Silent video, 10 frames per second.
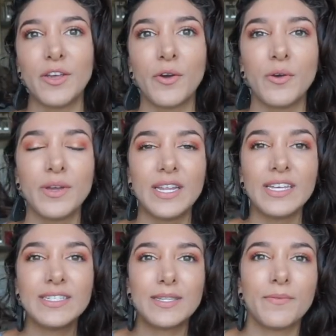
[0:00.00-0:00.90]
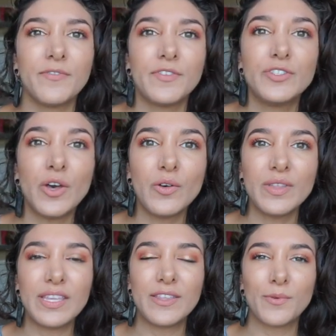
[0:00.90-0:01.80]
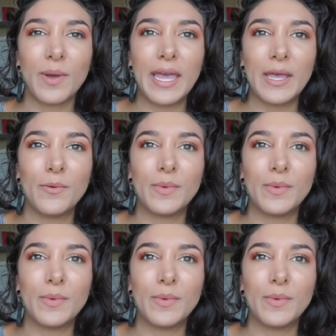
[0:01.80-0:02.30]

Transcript: know who it is, some of you don't. Either way,